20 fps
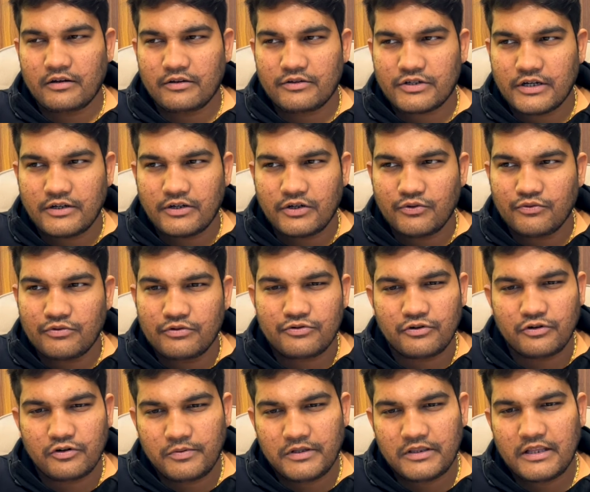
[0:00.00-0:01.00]
schedule
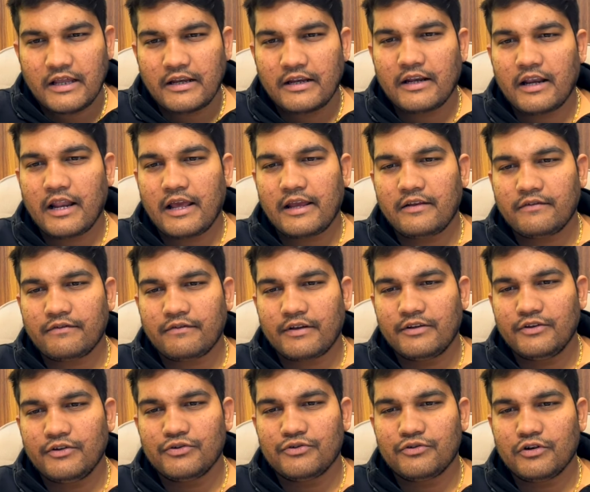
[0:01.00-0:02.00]
should be there in life
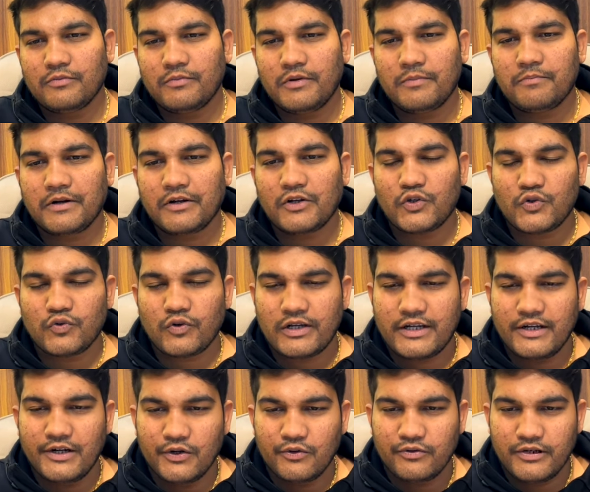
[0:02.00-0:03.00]
and you should be punctual
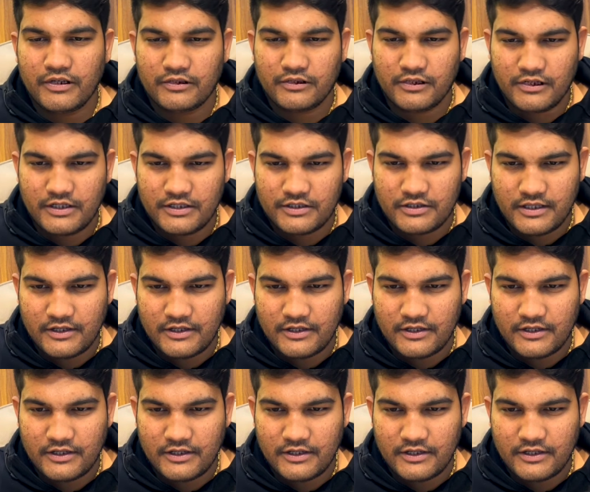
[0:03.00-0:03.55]
in doing things.